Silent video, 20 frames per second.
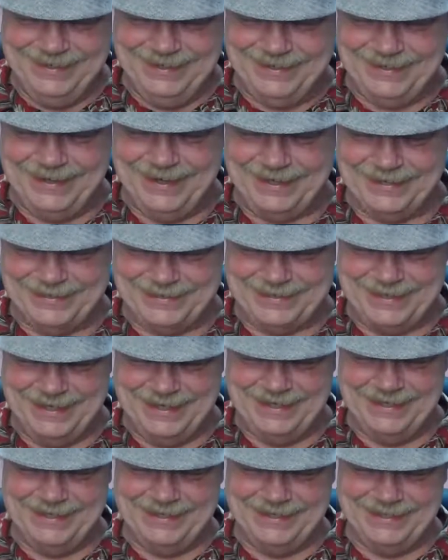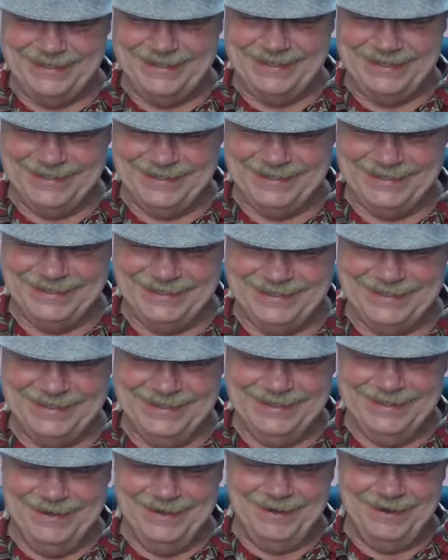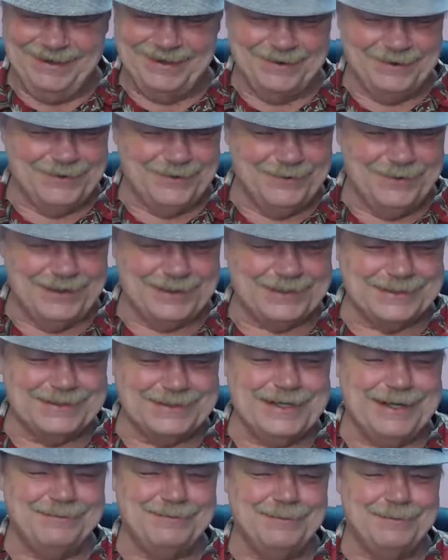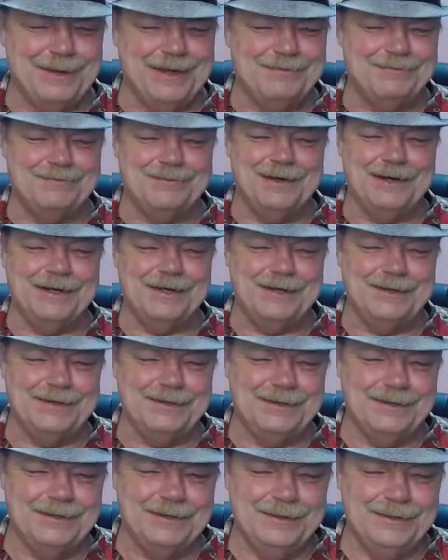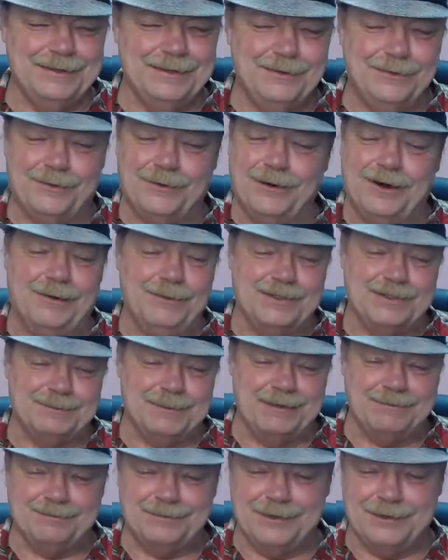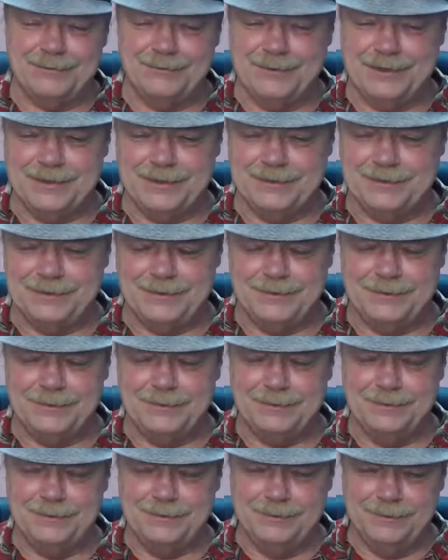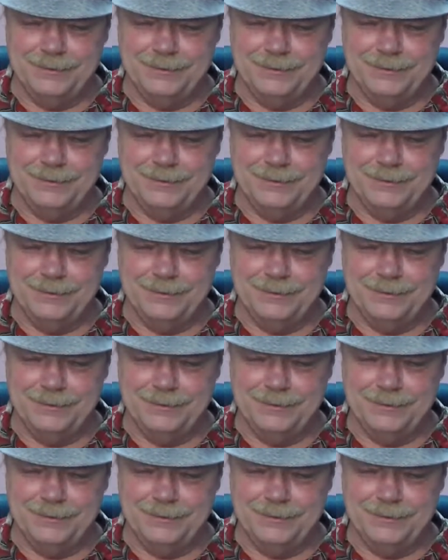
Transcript: Yes, autocorrect is never my friend or always my friend, one of the two.